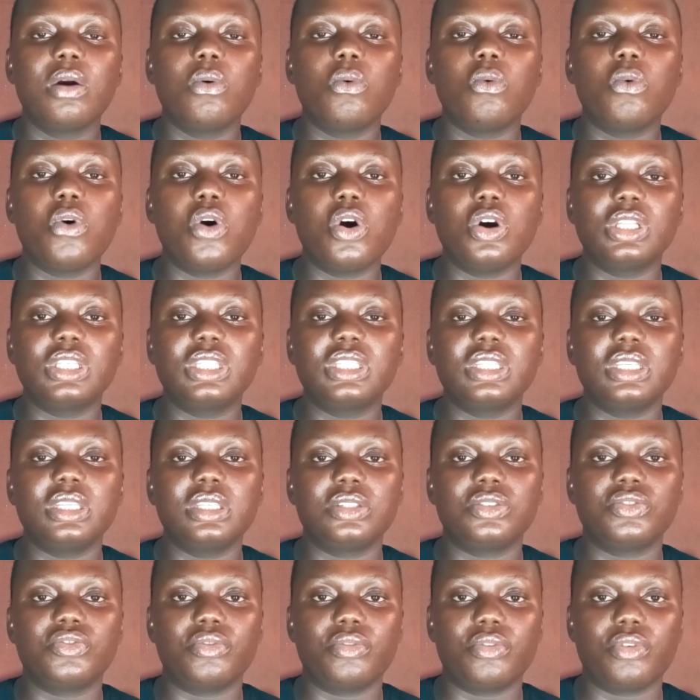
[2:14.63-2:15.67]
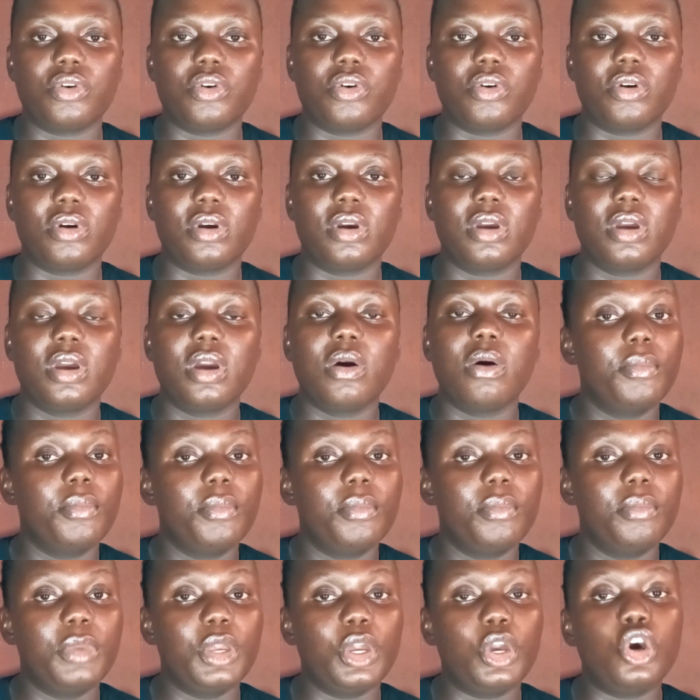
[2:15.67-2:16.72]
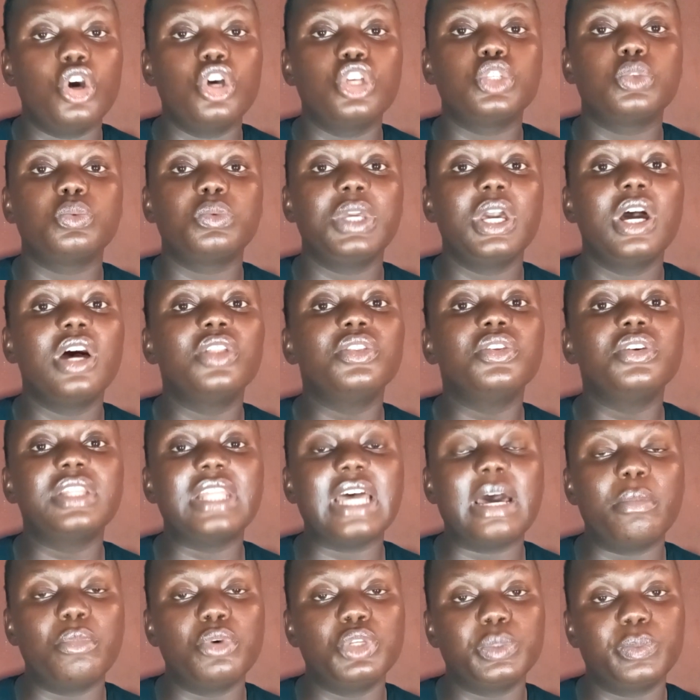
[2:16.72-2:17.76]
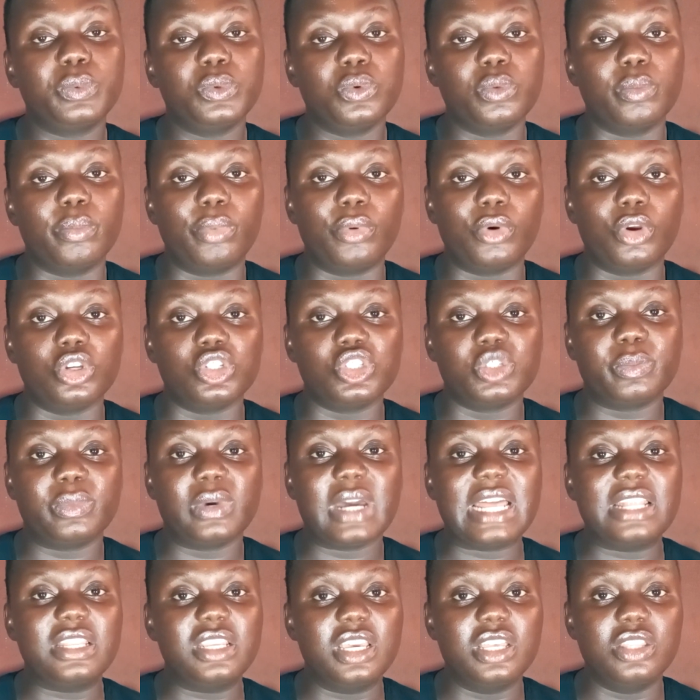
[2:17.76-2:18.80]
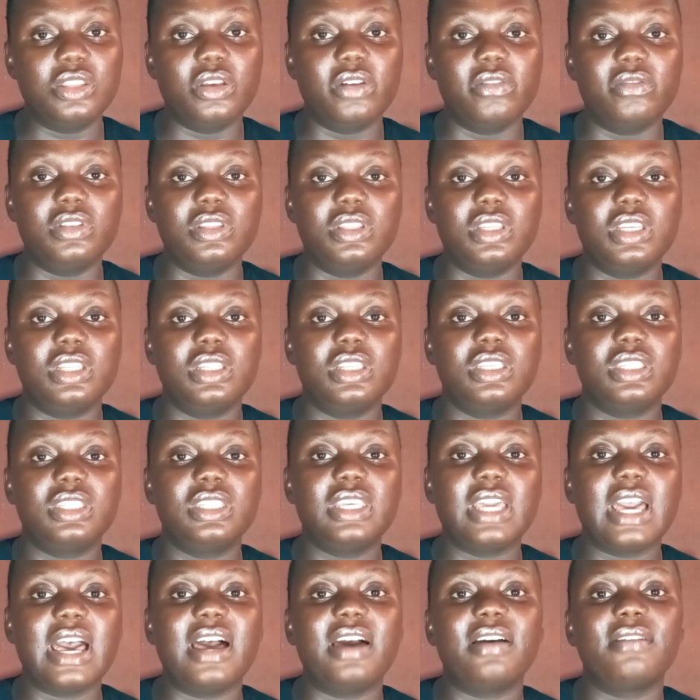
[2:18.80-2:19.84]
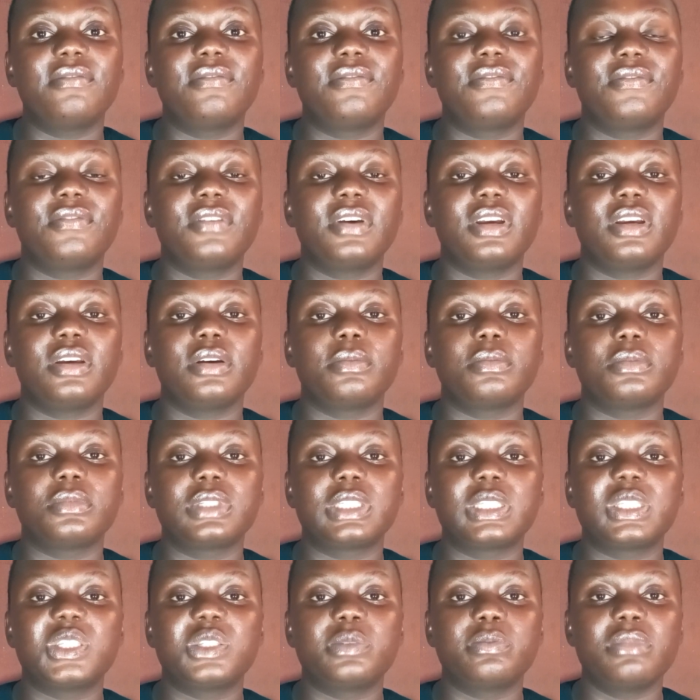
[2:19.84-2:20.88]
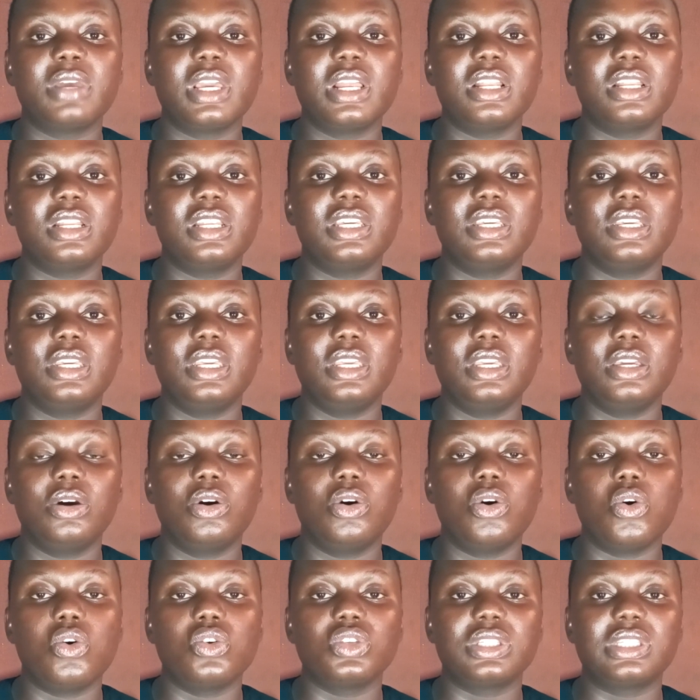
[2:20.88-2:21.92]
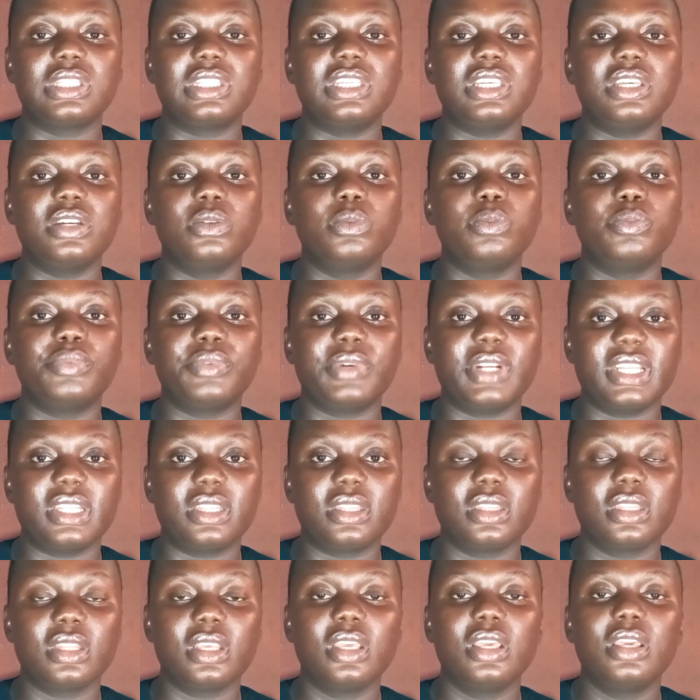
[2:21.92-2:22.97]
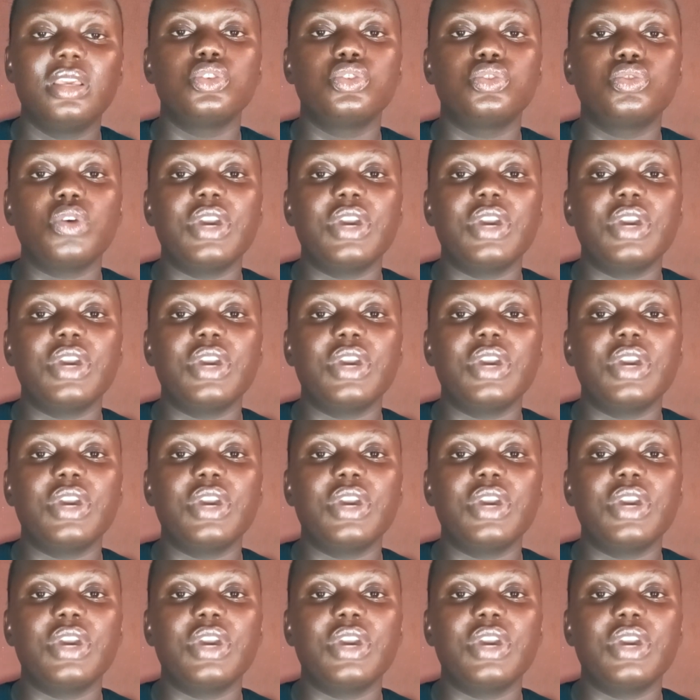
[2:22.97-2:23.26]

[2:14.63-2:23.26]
what is wrong. Because we all know that most people brush, but at the end of the day, they still have smelly or stale breath.